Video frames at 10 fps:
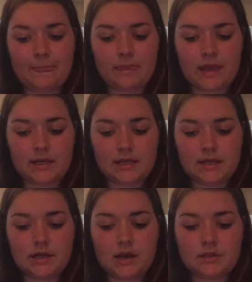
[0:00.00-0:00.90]
that can
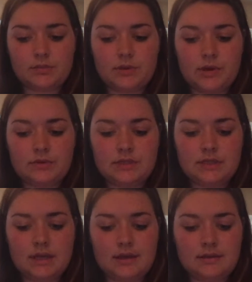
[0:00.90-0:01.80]
cause bones
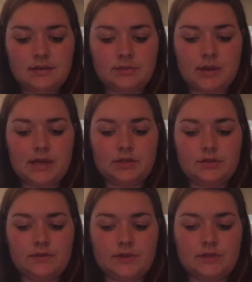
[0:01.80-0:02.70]
in the spine to
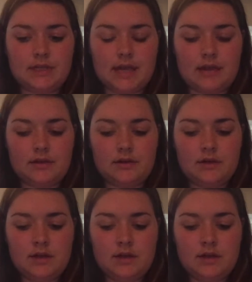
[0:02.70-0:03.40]
fuse together.